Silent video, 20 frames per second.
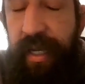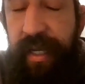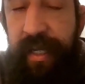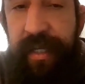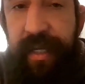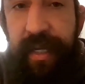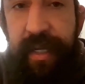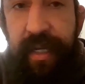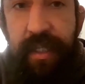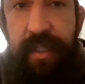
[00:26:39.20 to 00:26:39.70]

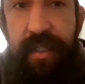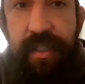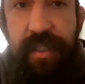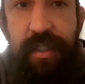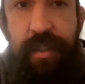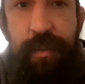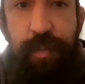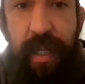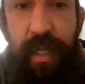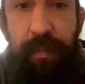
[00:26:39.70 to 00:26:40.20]
He
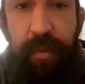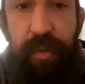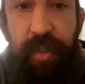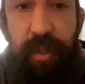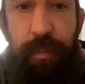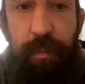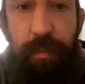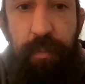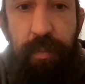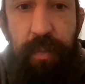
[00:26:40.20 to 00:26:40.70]
needs people
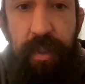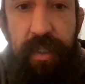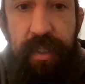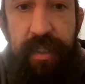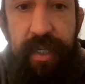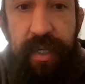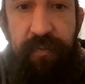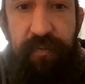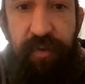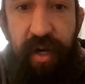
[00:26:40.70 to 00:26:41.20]
to
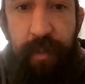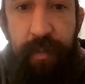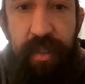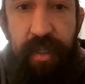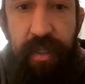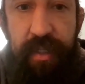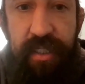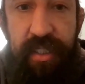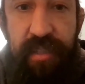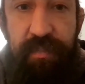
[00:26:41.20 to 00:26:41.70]
for him
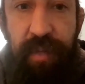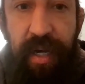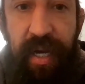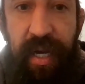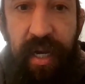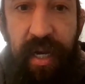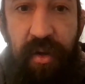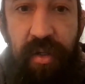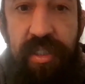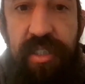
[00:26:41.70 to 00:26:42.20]
to
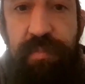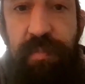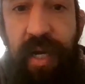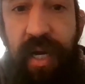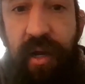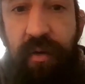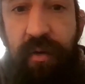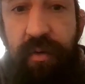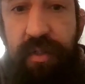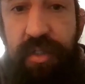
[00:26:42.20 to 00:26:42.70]
smile,
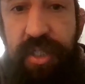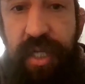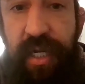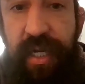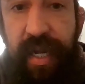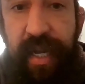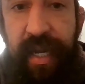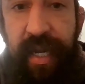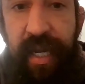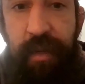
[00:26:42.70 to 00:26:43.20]
smile,
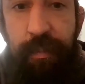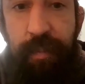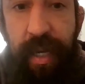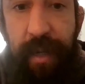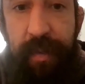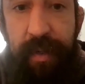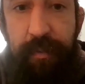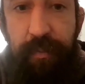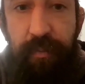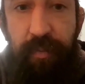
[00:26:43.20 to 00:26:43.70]
shake a hand,
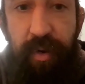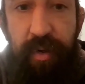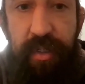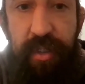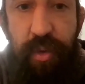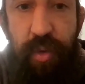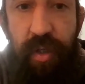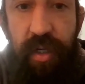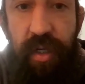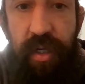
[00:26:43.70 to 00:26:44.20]
maybe
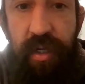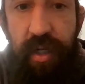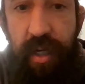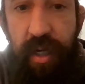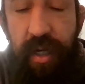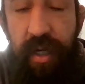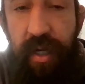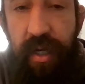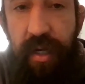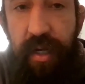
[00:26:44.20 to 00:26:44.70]
do a
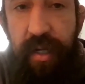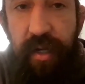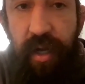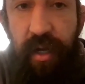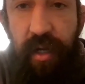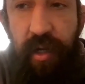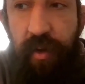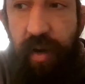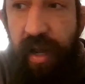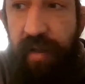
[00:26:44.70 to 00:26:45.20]
uh, an
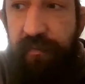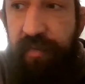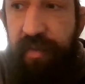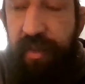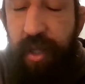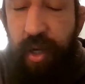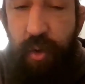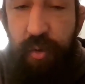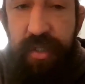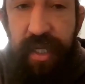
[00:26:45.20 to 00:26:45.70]
autograph
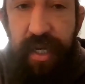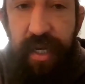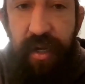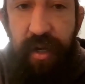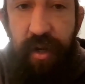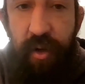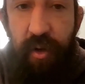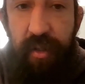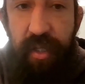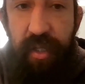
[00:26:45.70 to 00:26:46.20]
in the
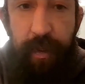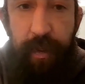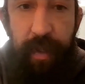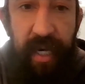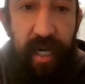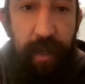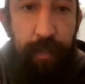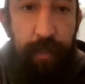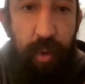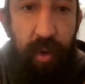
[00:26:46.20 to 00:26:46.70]
hotel or the
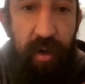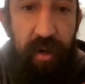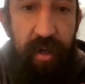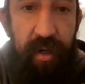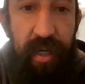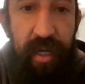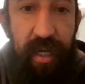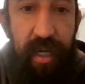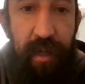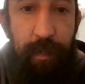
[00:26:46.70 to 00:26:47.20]

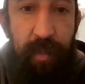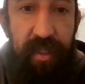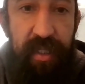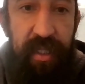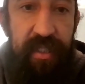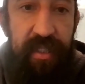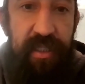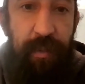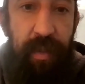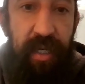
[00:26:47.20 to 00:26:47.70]
airport,
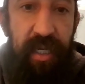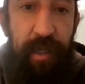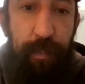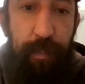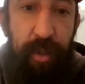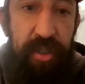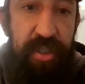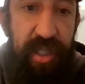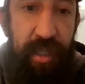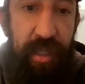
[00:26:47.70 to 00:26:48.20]
but then somebody to
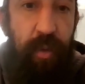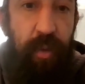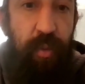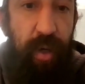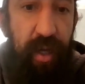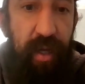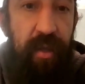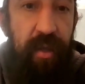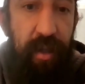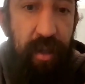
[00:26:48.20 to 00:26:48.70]
push them
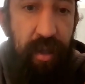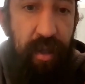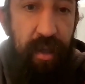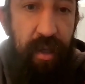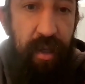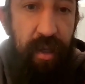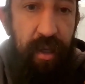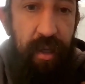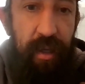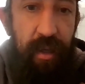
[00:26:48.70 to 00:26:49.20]
away.
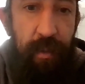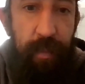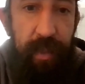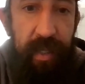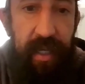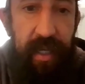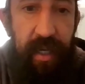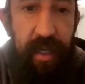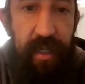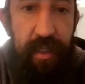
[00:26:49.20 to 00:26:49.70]
Yeah
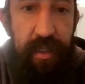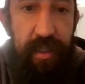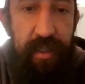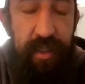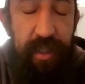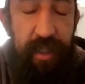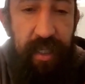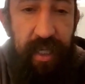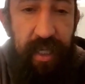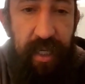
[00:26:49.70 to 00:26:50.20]

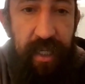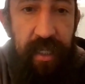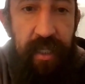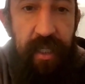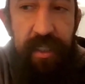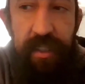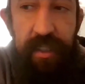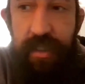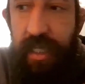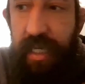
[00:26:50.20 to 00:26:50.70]
because yeah. he
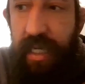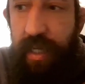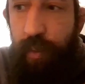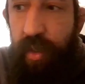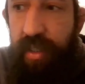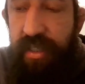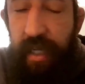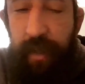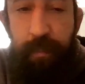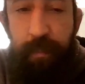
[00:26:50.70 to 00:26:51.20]
is he
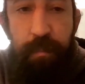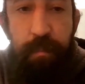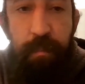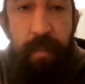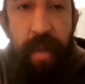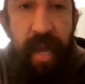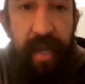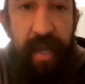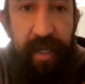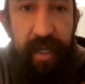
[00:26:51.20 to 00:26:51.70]
was a
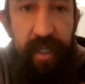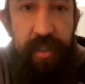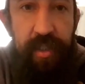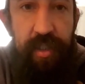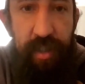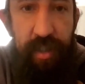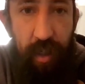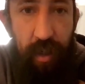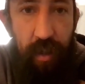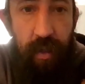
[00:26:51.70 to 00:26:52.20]
mega
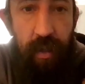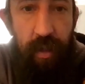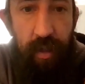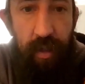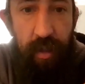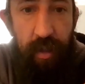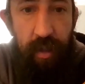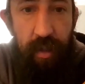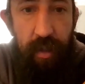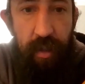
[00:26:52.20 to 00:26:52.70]
star.
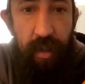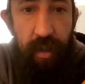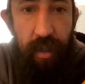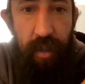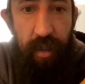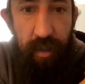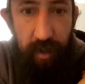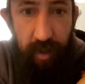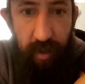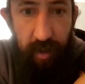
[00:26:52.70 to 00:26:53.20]
Yeah,
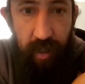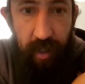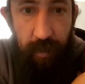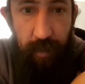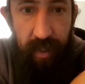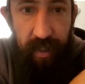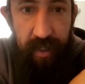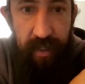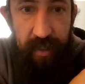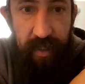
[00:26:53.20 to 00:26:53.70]
you know what
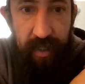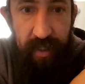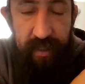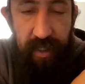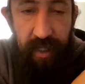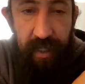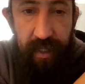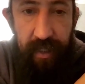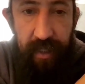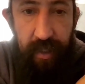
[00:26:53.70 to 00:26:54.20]
I mean.
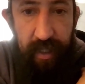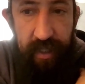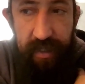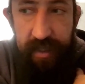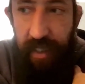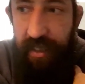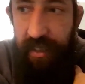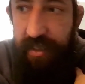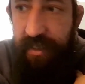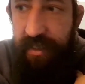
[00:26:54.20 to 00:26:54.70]
It's yeah. like
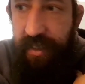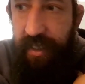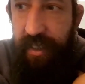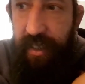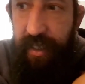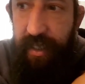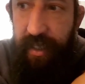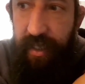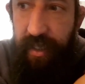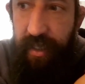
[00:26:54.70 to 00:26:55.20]
it's like
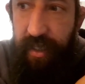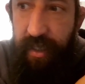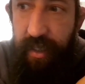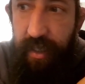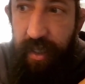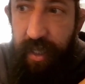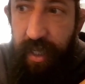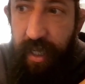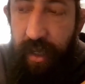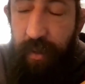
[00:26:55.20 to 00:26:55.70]

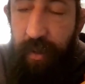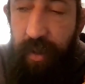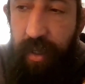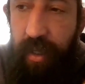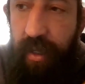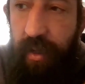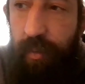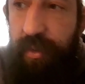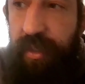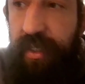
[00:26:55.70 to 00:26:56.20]
seeing. I,
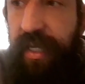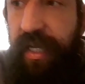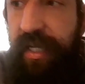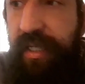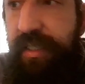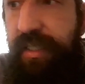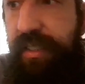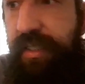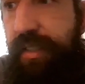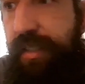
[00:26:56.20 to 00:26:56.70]
I would
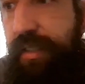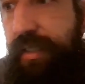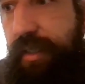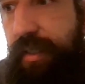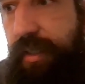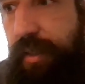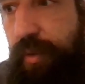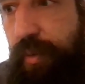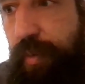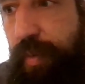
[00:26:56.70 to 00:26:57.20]
guess
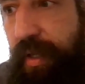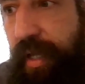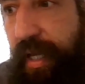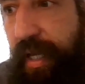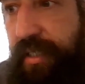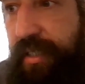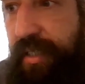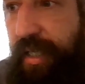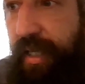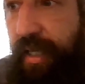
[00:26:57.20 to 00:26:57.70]
it would be
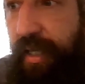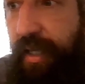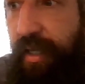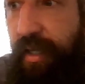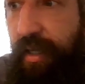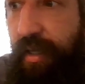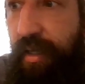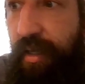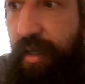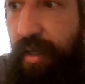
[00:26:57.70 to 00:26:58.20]
like
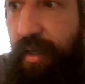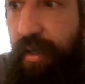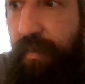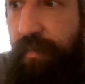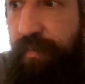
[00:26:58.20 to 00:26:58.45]
seeing